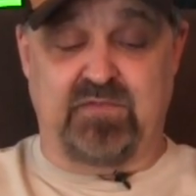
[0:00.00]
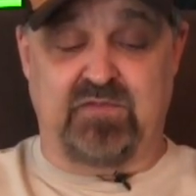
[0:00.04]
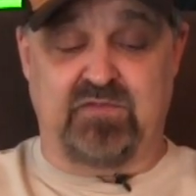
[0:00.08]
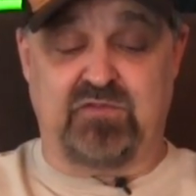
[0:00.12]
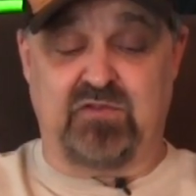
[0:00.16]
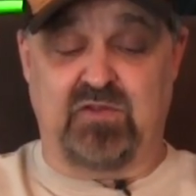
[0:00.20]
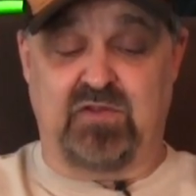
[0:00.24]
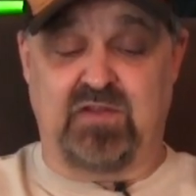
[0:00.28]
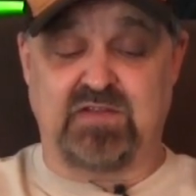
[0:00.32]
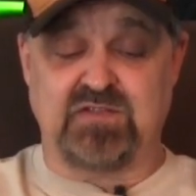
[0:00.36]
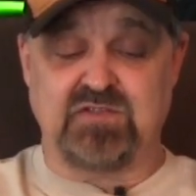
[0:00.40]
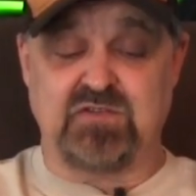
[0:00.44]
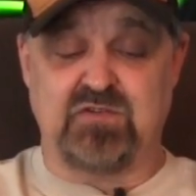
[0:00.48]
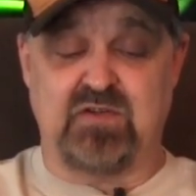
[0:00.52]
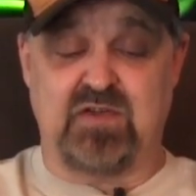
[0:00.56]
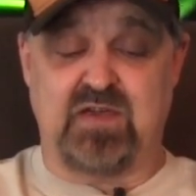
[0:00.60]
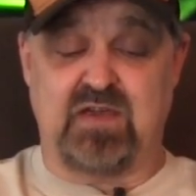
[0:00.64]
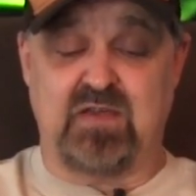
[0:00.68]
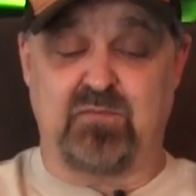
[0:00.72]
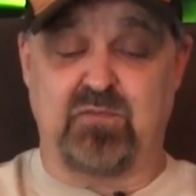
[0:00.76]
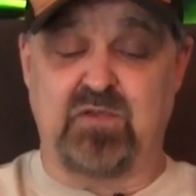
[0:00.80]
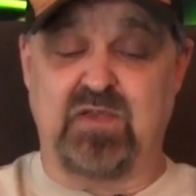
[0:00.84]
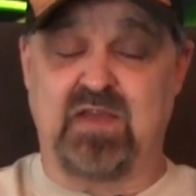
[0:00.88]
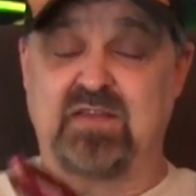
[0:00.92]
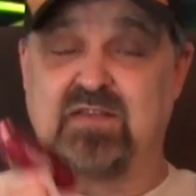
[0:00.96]
So let's go
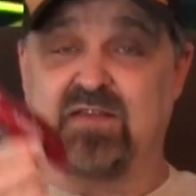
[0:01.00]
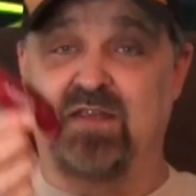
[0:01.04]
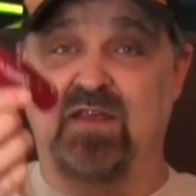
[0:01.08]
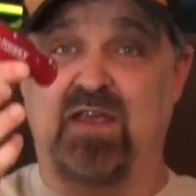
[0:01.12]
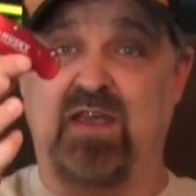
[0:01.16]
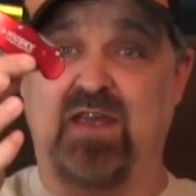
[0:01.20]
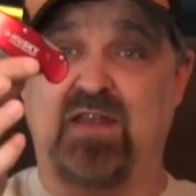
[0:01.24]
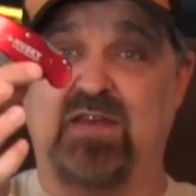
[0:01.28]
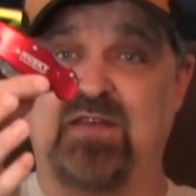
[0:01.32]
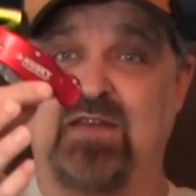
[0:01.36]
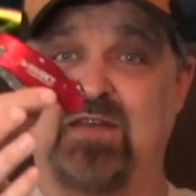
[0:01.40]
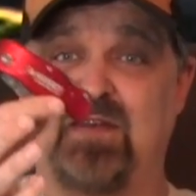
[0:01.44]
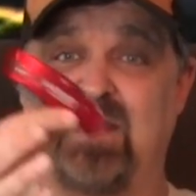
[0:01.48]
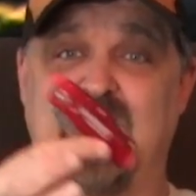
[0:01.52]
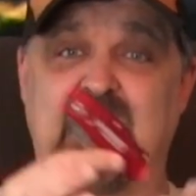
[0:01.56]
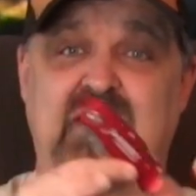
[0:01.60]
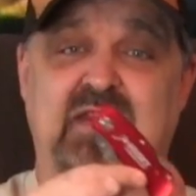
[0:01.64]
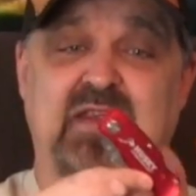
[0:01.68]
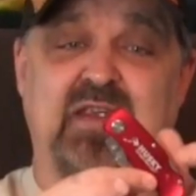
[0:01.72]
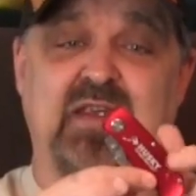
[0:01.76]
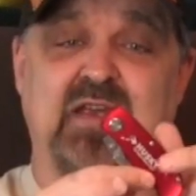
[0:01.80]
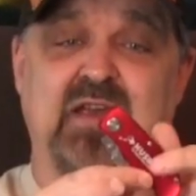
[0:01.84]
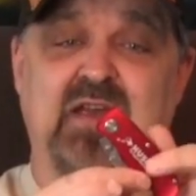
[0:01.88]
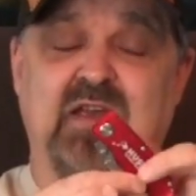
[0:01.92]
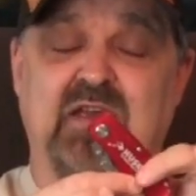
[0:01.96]
ahead. We got the handy
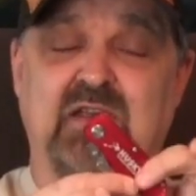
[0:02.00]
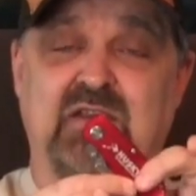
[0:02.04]
dandy